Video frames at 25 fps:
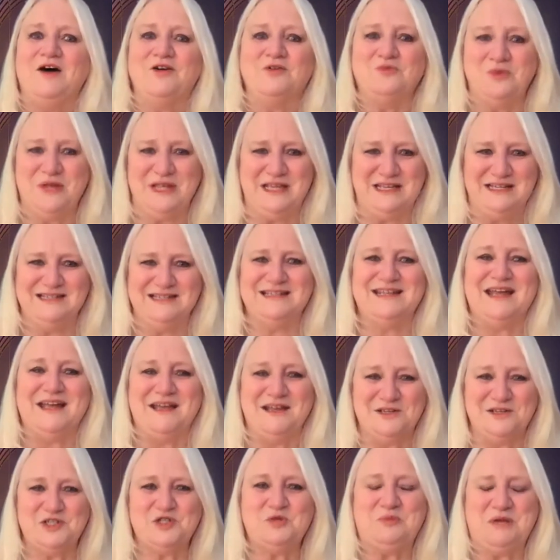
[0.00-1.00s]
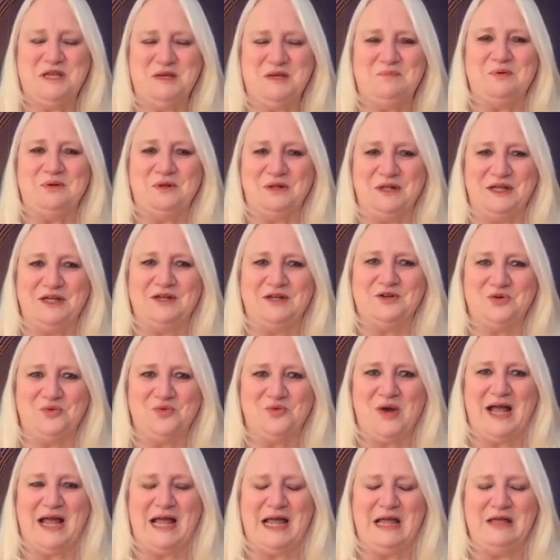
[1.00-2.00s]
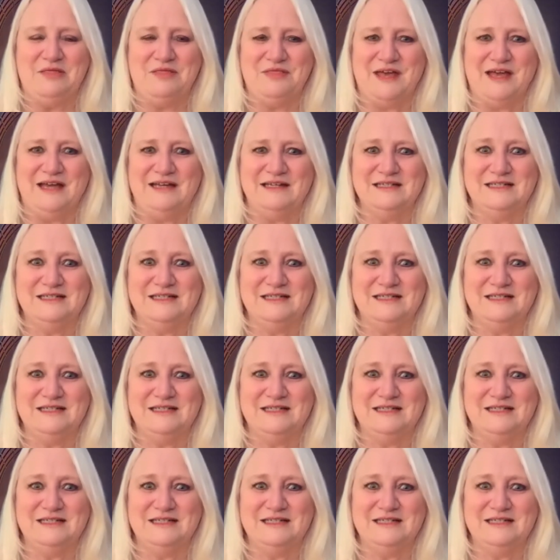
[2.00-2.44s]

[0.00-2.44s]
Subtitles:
do we engage people in a way that